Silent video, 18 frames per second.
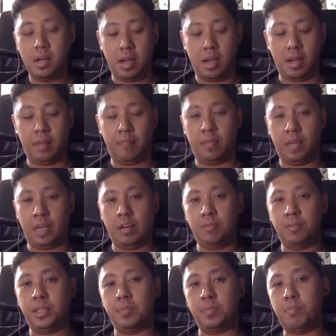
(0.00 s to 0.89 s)
and if the
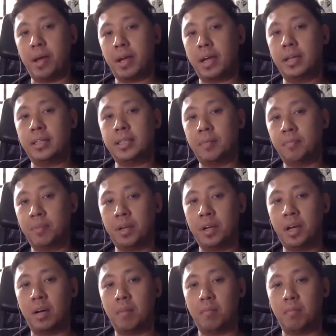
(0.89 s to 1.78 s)
government is backing
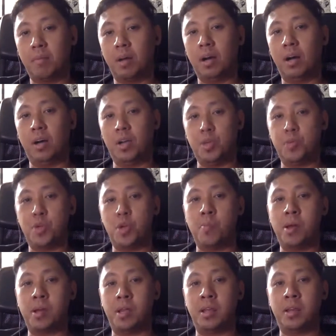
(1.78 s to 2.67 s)
something up, you put your
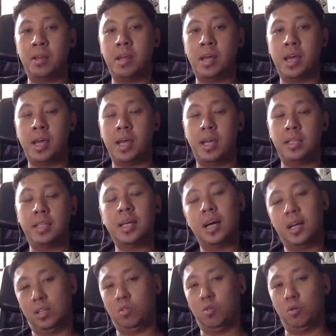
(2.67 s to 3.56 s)
money in there, it's
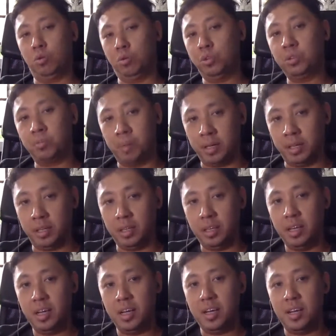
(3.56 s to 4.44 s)
hard to lose money.
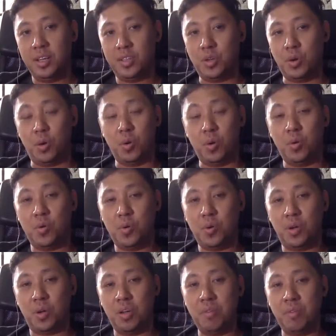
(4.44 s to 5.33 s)
So
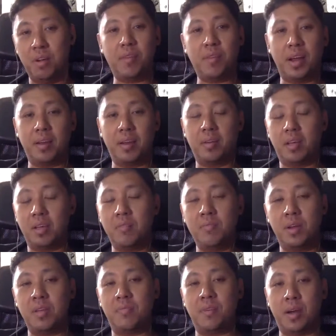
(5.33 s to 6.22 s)
even
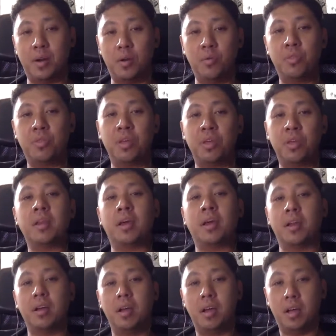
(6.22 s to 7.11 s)
if I don't think
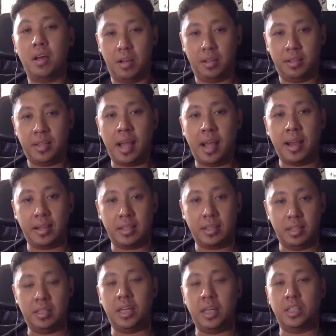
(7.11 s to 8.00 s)
that 10x
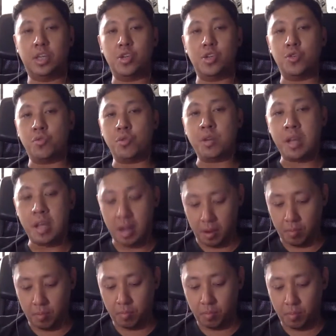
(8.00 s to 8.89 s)
is such a
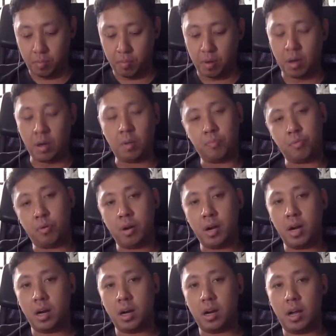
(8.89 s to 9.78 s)
unique
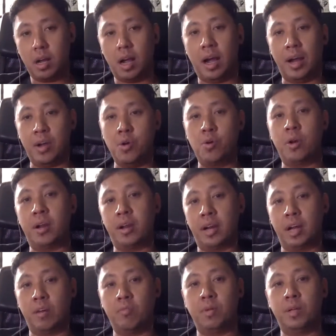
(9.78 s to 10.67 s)
product, I know that the
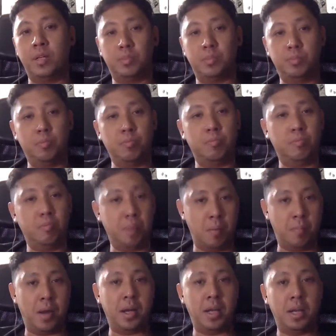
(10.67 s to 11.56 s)
government has
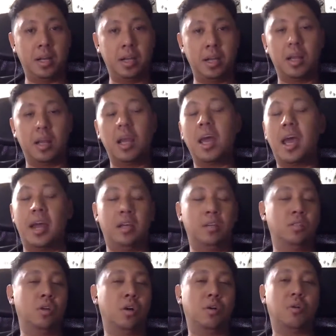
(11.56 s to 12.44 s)
their money in it.
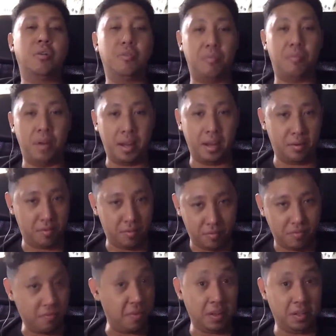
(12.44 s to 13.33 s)
That's not going to let it
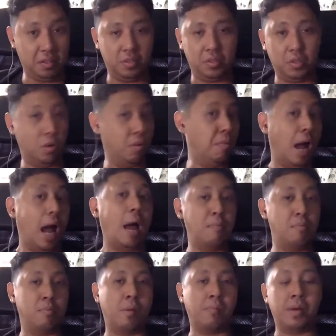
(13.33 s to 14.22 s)
fail. So I
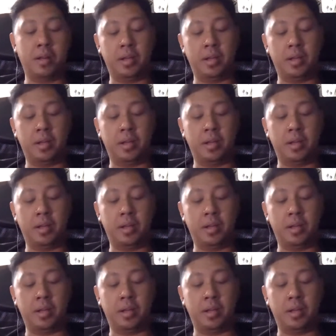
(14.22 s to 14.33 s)
put my money